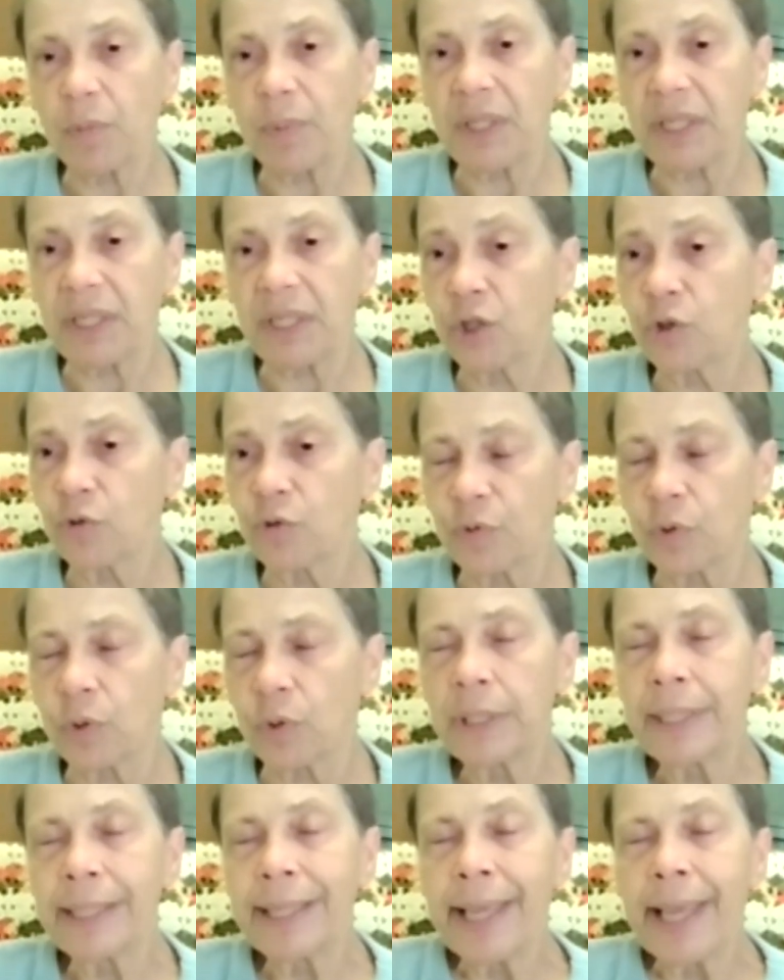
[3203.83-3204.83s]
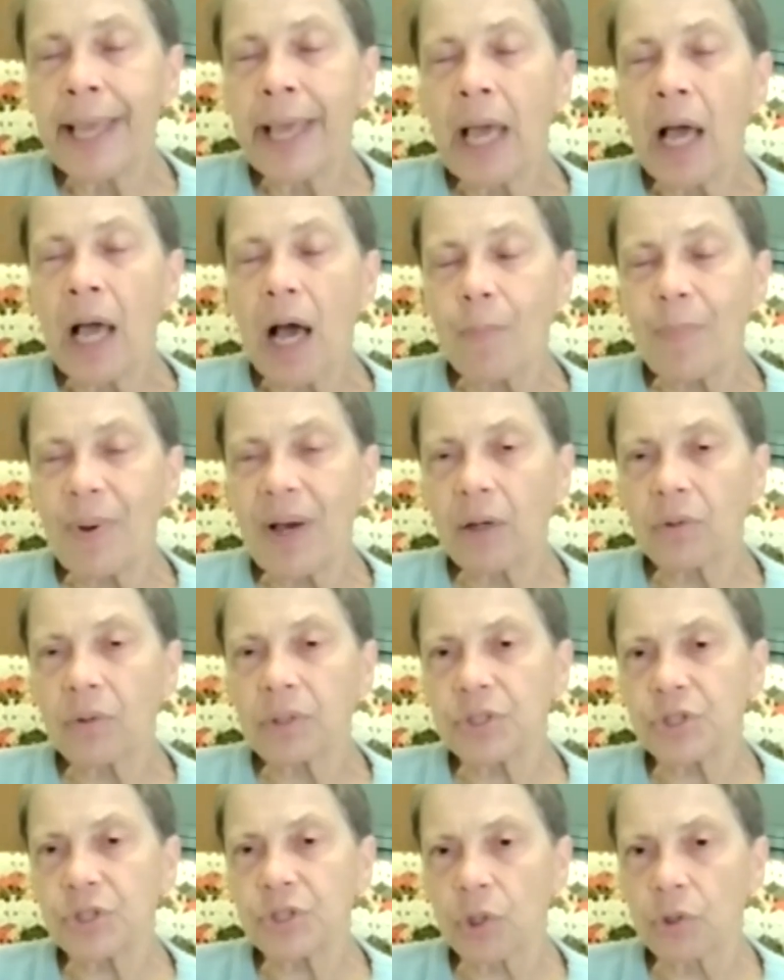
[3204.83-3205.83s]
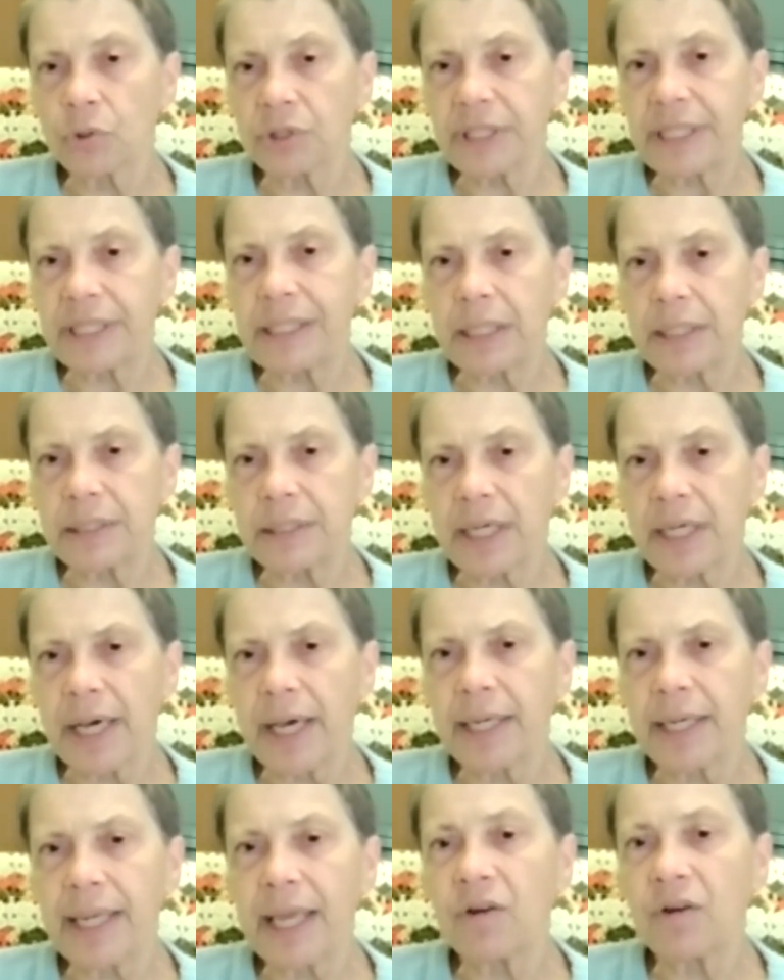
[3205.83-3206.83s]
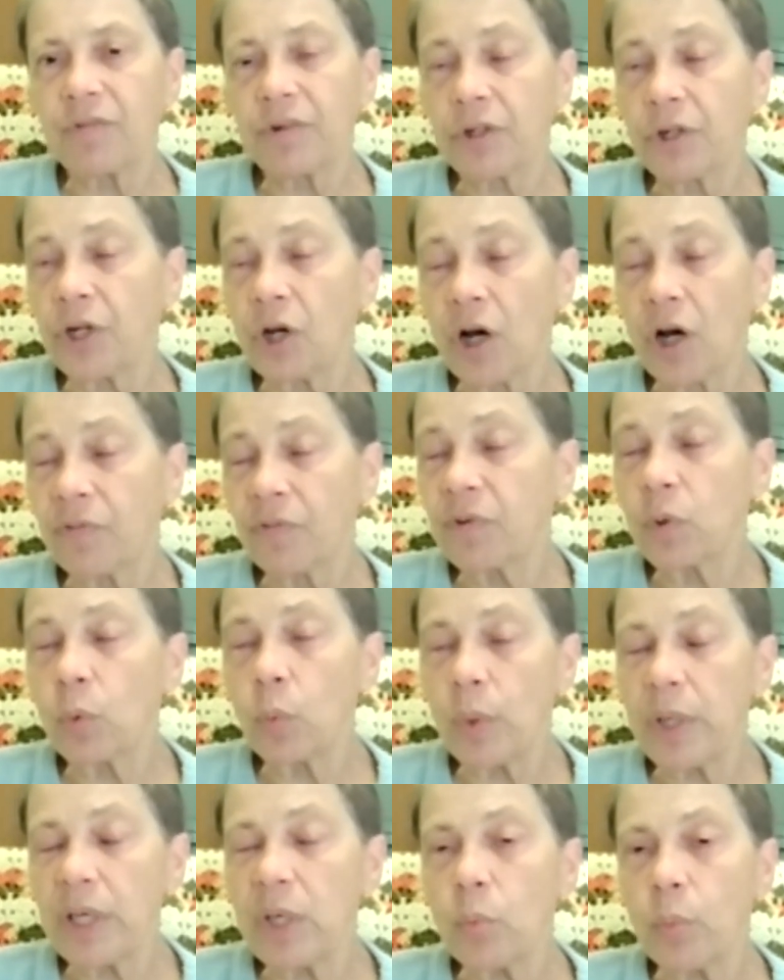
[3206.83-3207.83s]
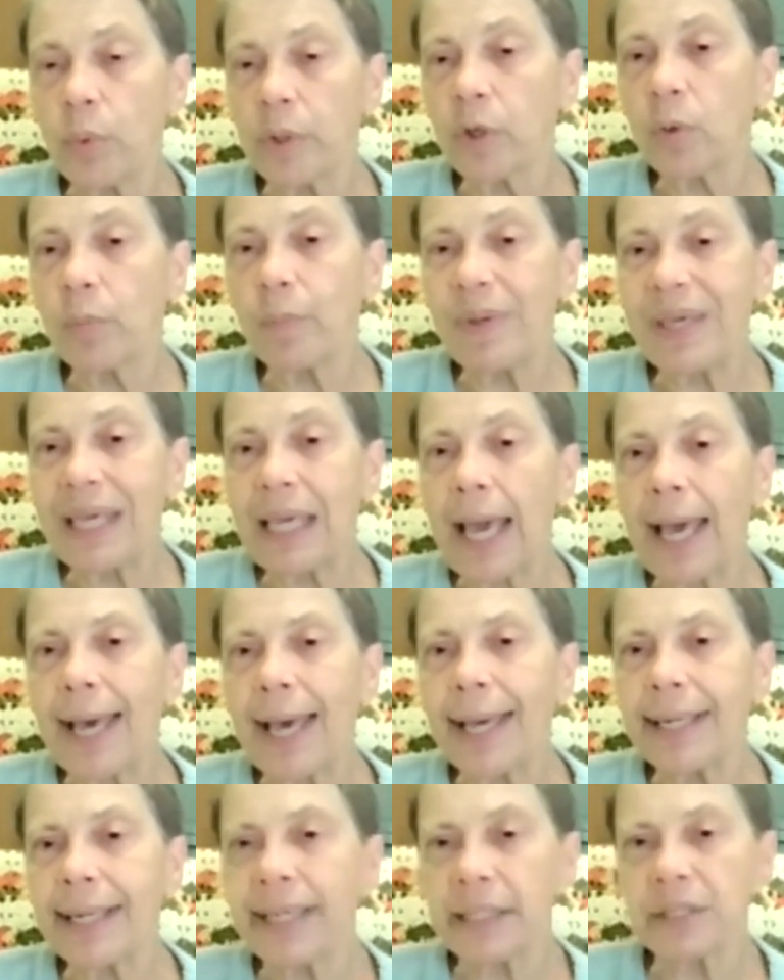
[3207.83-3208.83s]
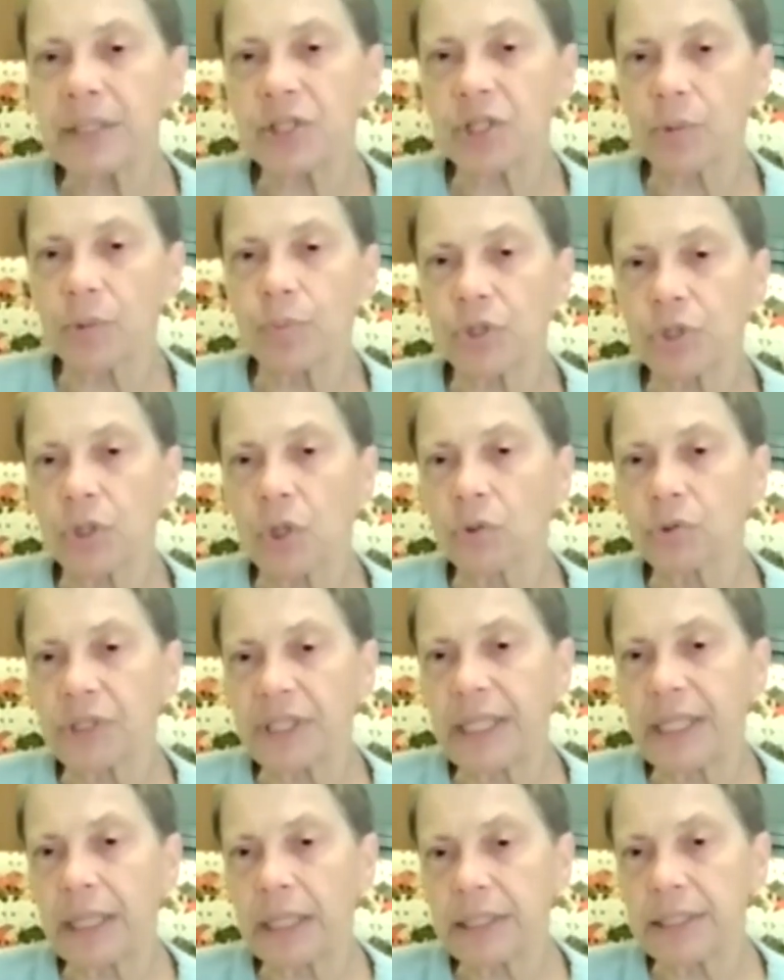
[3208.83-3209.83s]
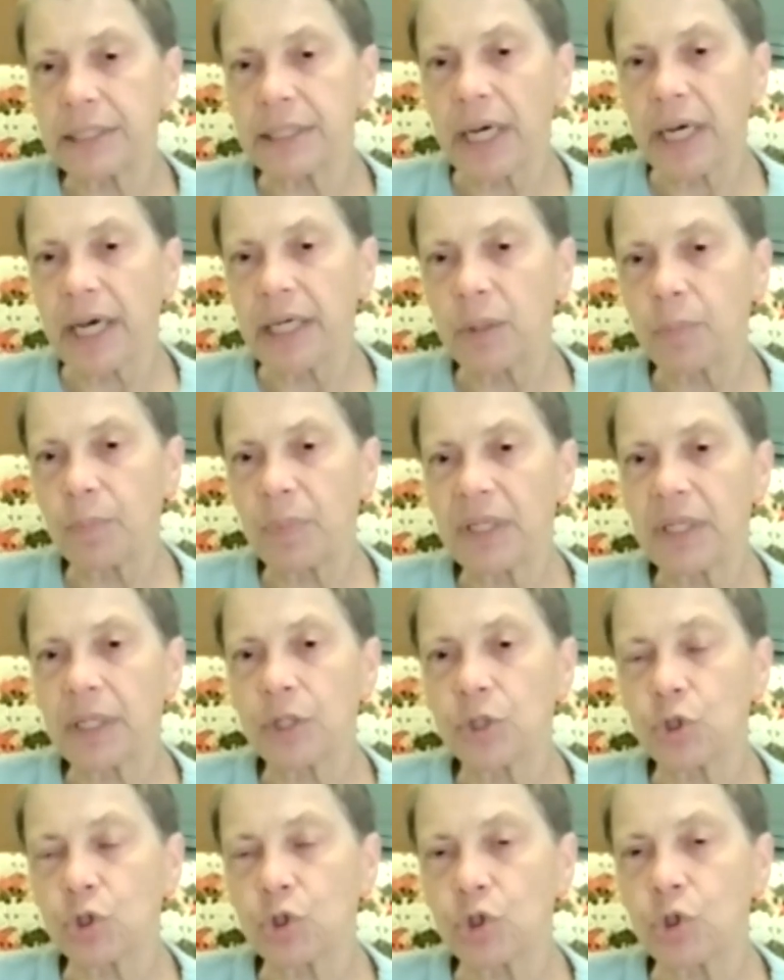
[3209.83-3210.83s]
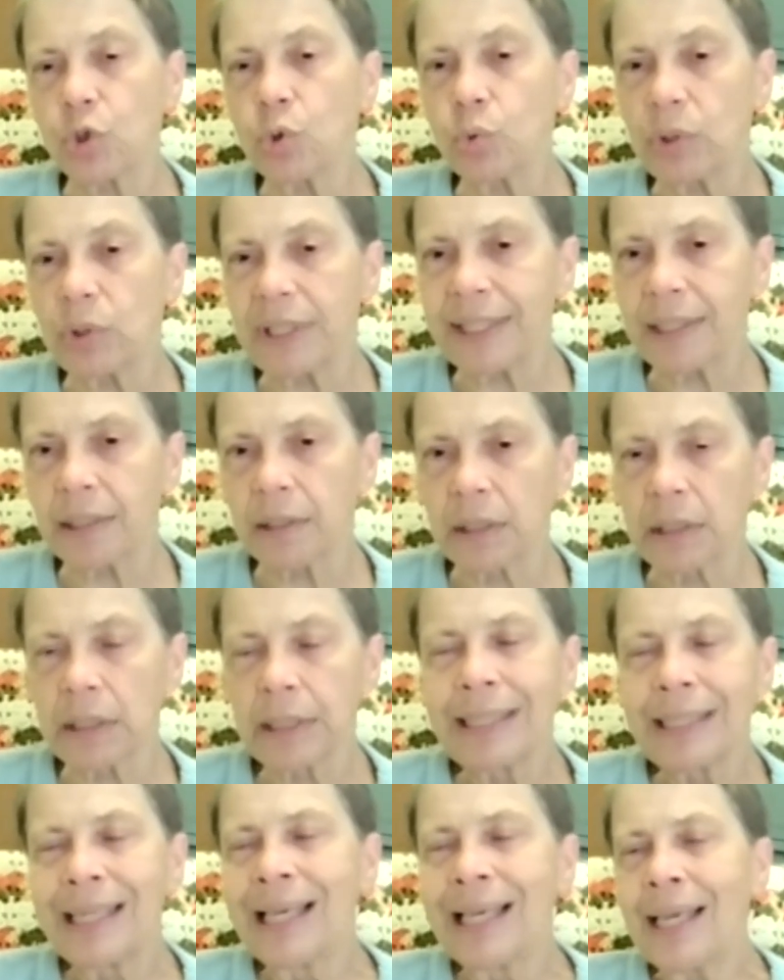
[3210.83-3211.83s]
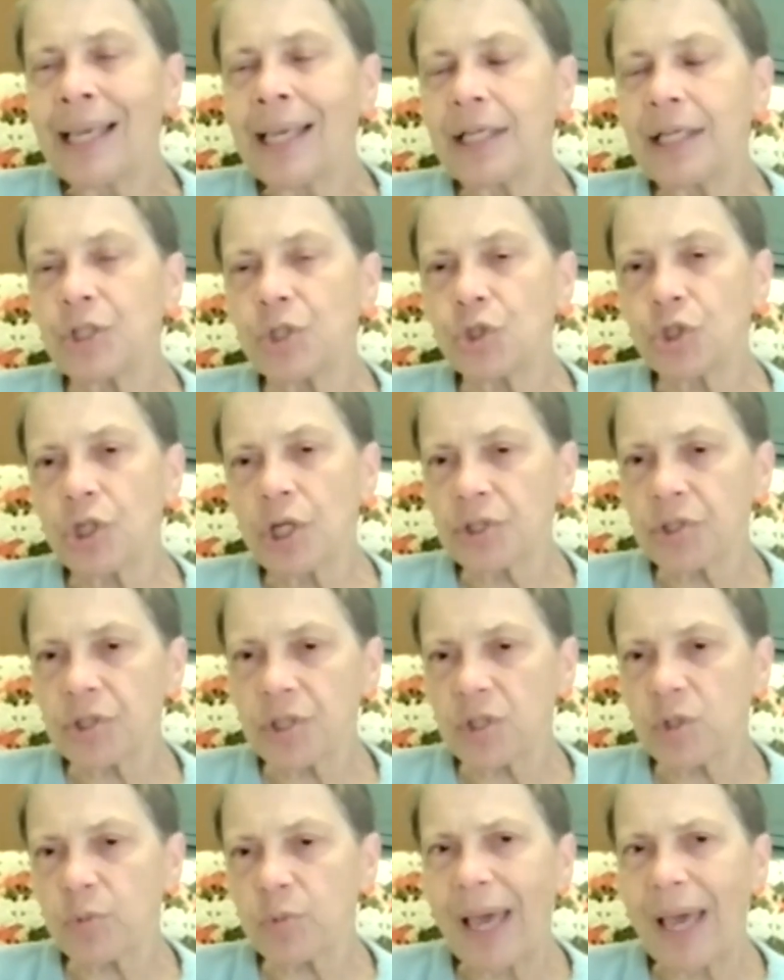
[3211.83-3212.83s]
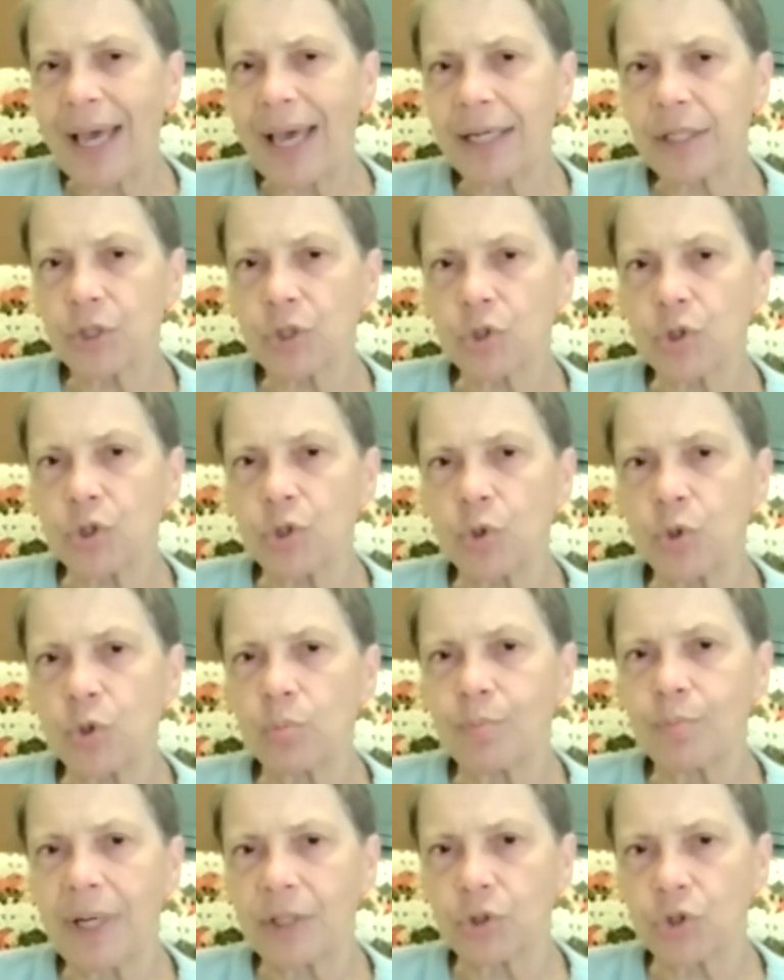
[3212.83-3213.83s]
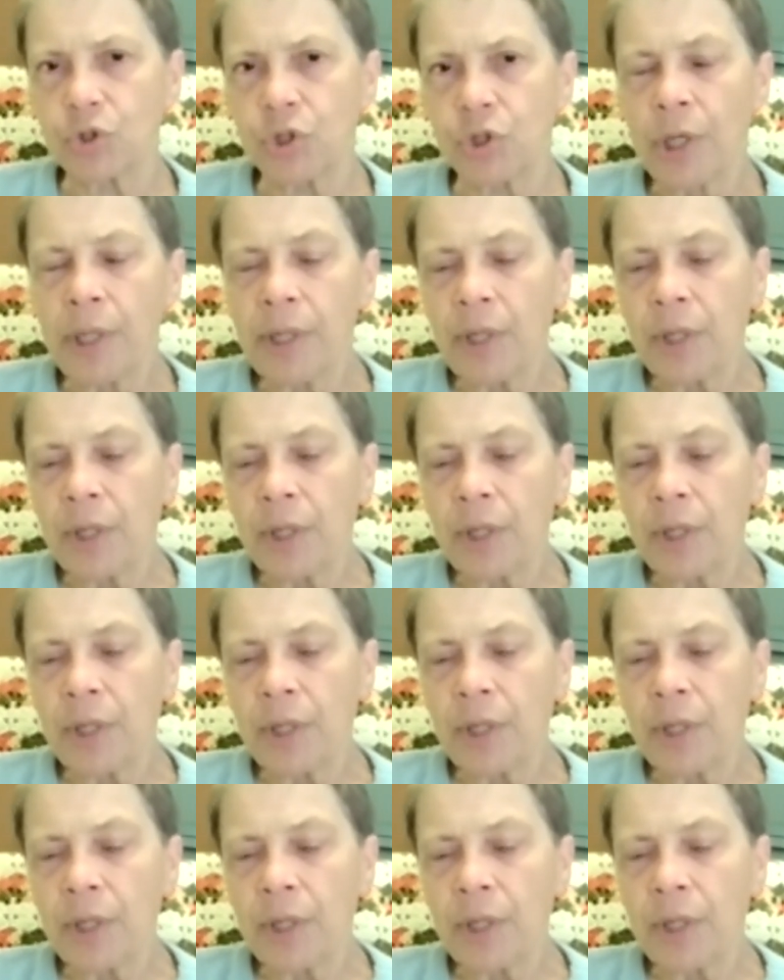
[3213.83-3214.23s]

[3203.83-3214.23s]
careful about salt in the diet. And very often we will be adding some salt in the diet, because too little is just as bad as too much.